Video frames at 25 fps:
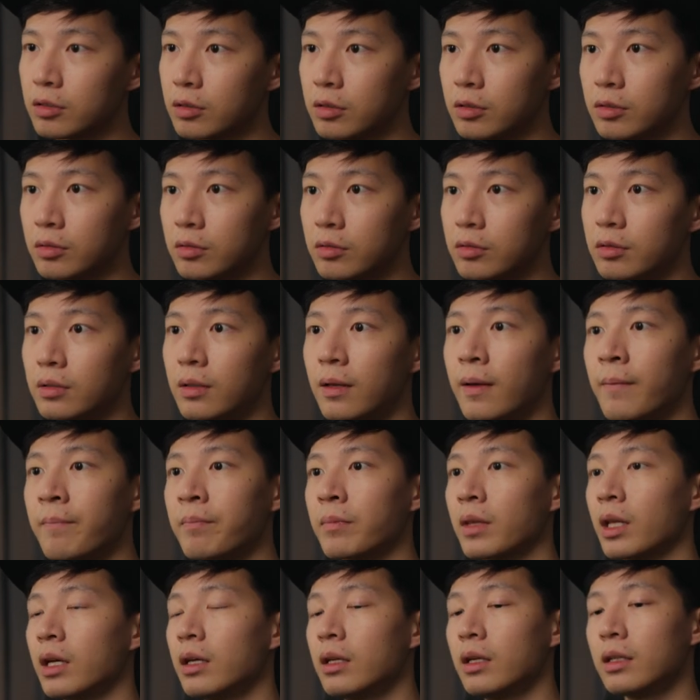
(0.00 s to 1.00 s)
tone,
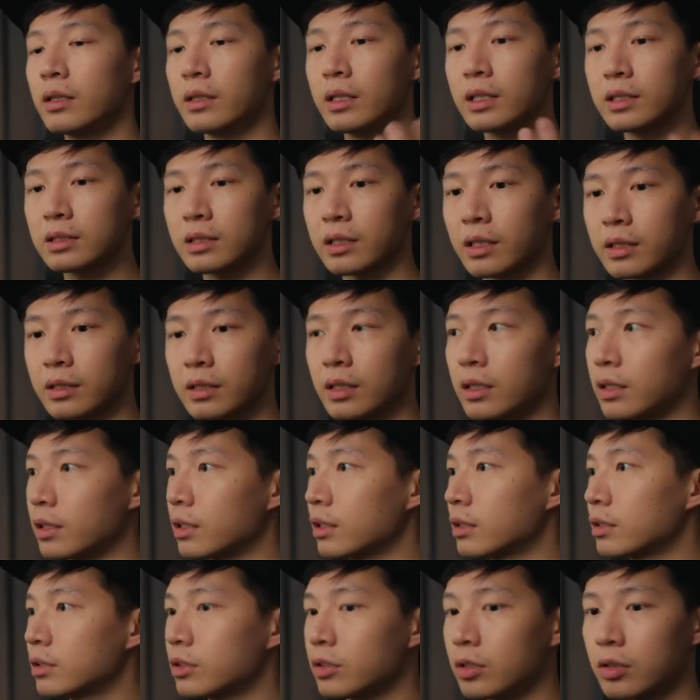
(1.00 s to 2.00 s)
things like that.
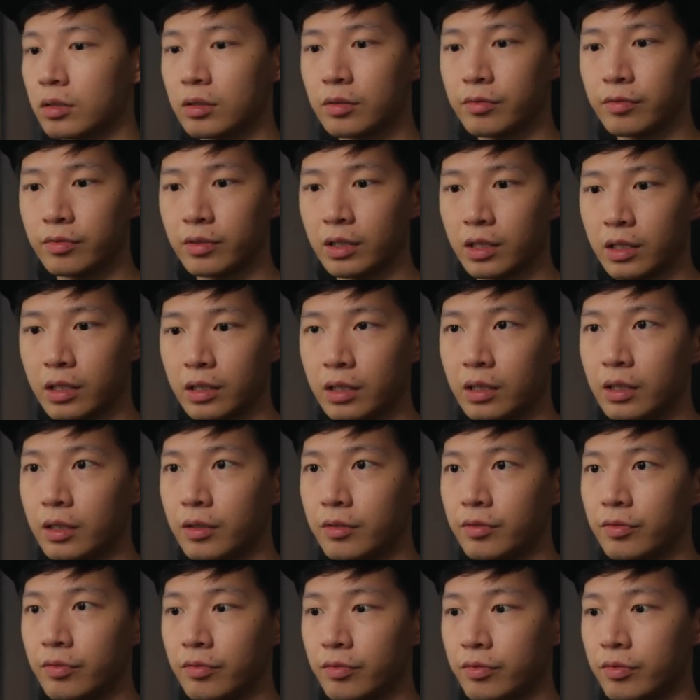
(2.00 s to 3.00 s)
Sort of like
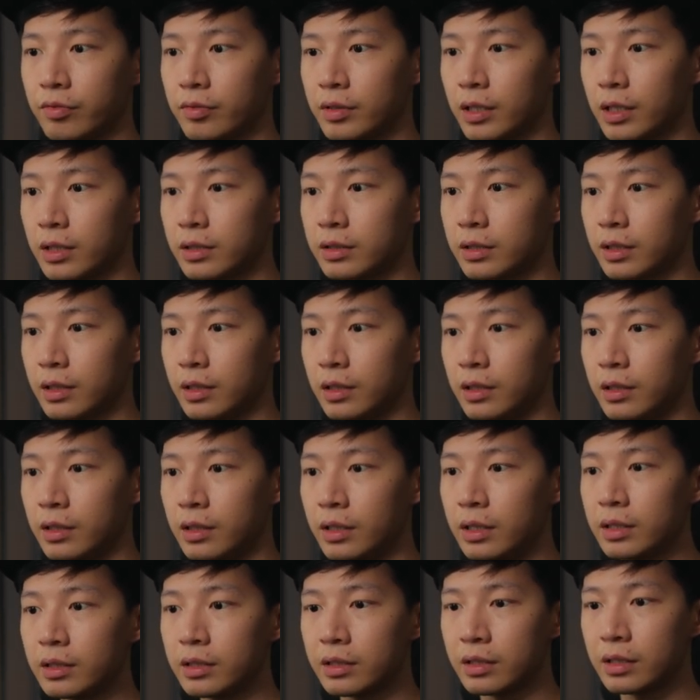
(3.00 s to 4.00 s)
if, let's say in
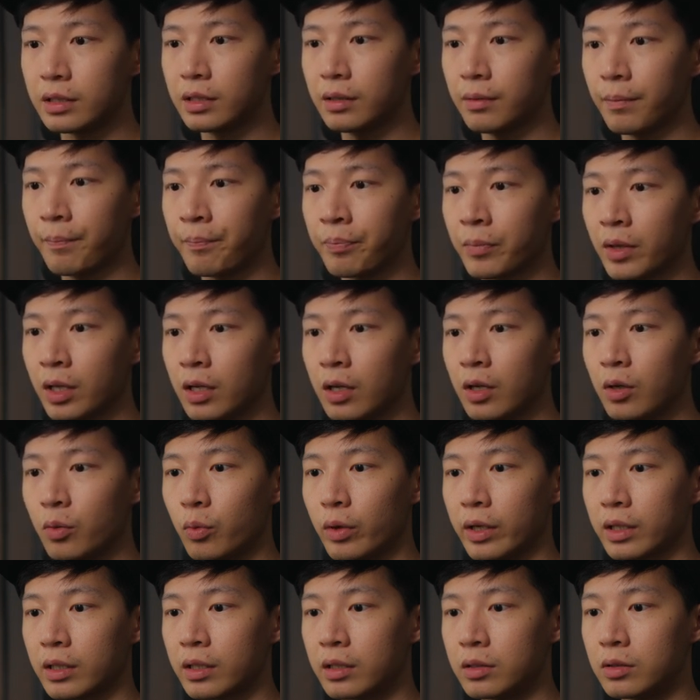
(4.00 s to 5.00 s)
this scene,
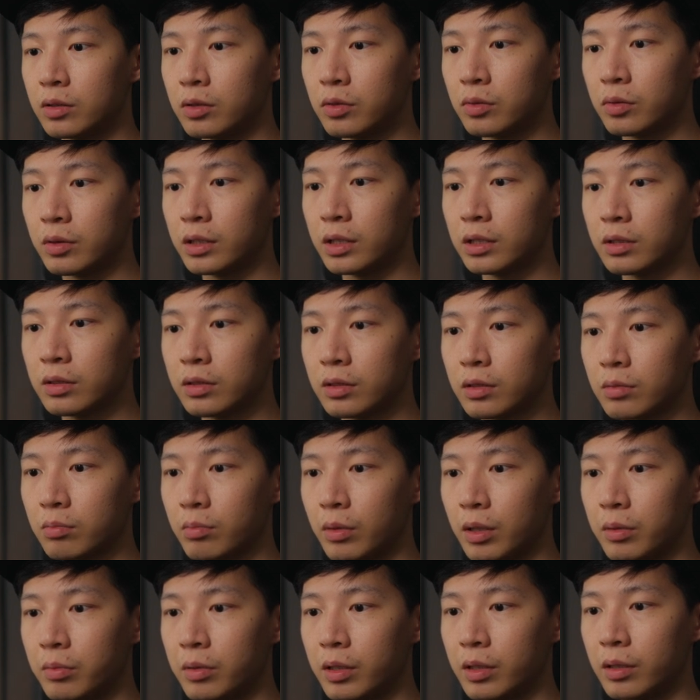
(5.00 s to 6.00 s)
what I can do is
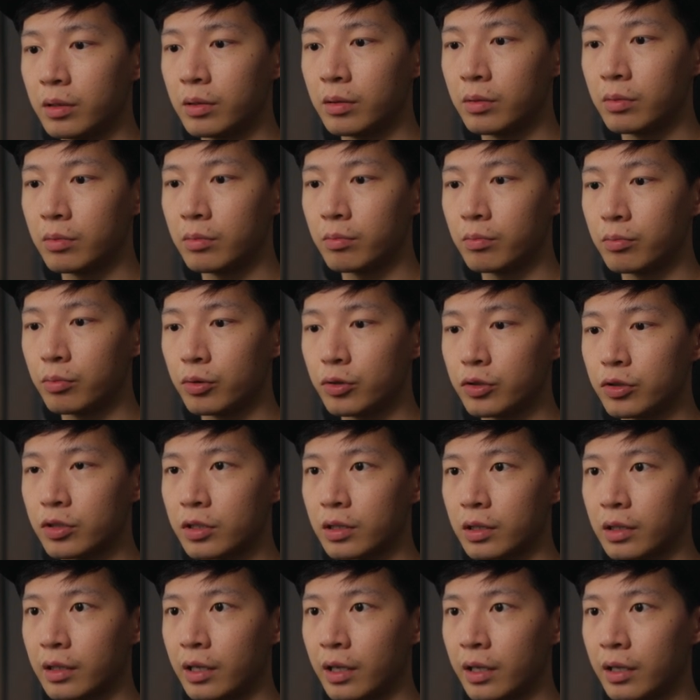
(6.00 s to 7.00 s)
maybe push
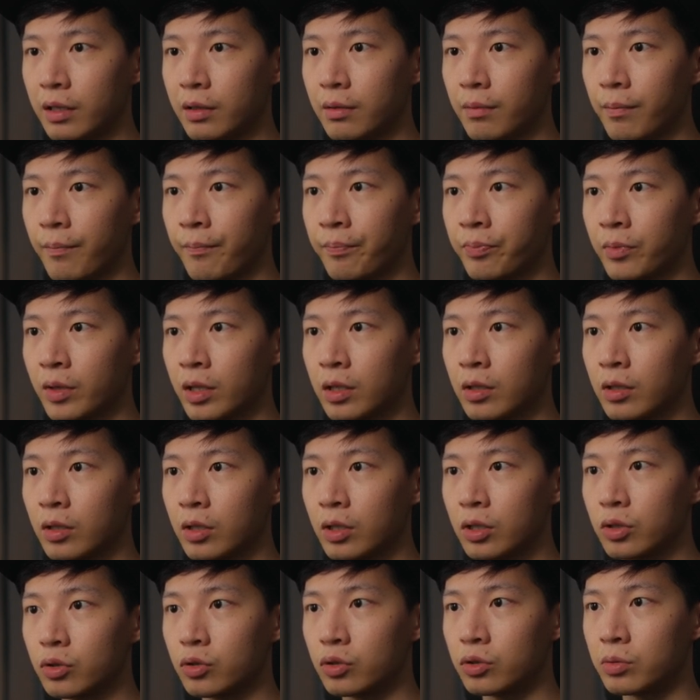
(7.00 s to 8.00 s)
the gain
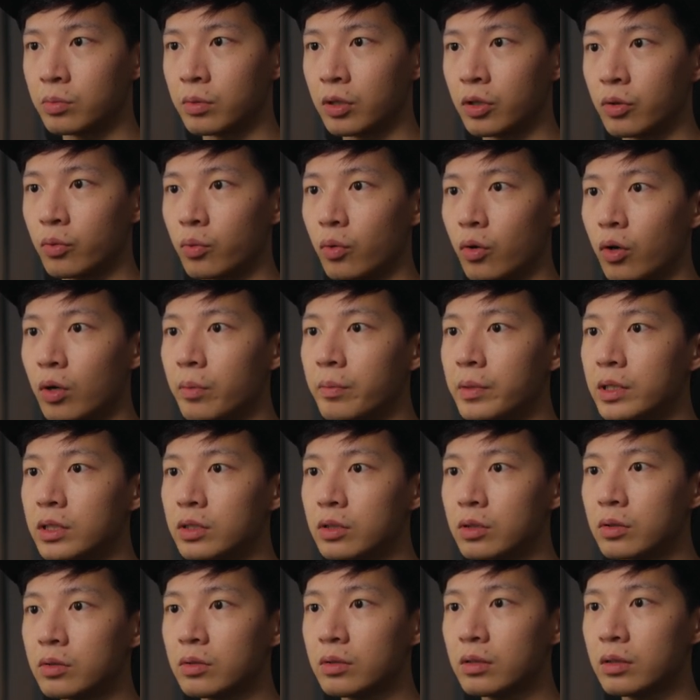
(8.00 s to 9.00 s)
to a more warmer
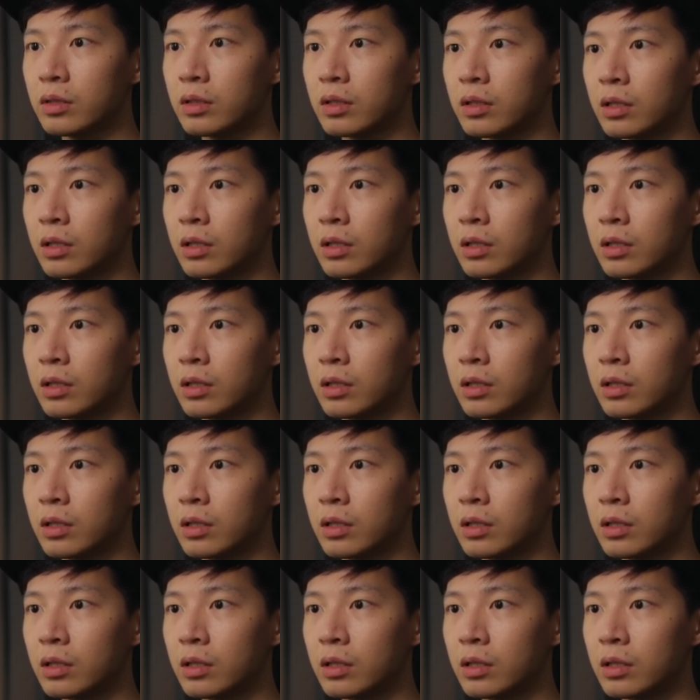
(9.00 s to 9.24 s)
tone